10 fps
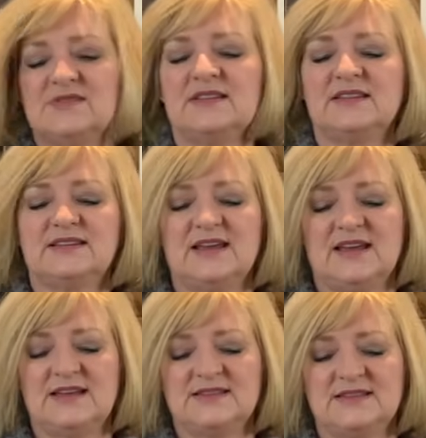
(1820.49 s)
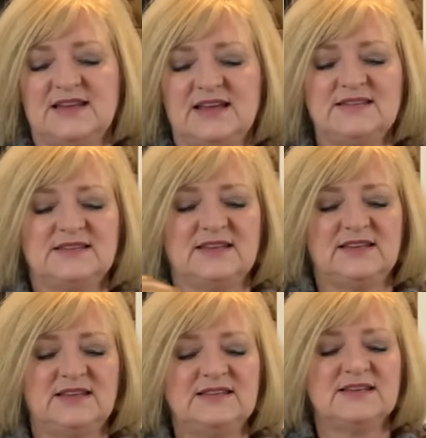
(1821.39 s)
as a test in
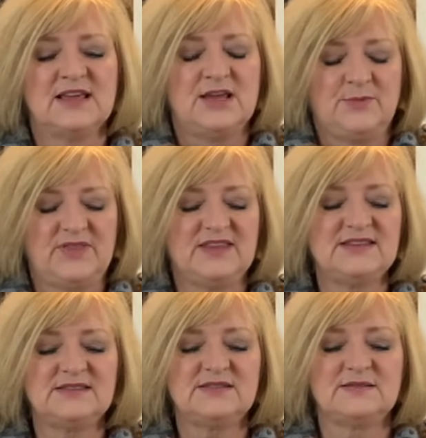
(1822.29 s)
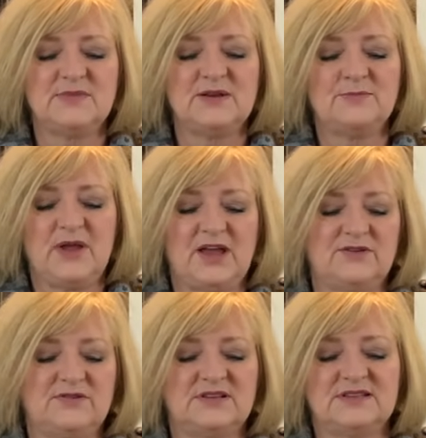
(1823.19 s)
these. But this mitten
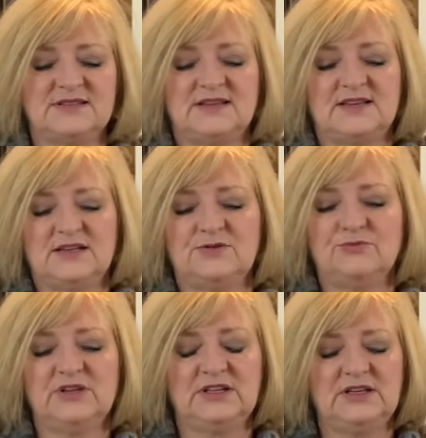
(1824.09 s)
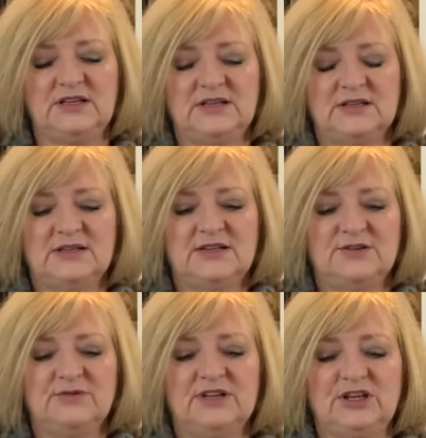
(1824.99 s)
pattern is
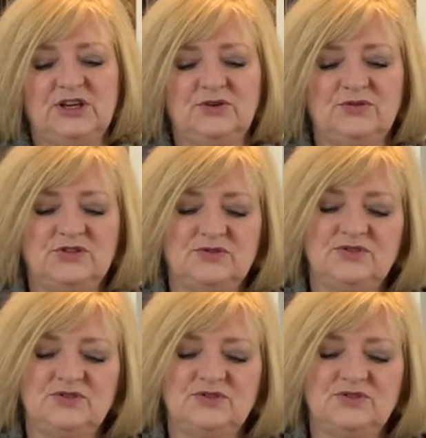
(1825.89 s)
really cute too.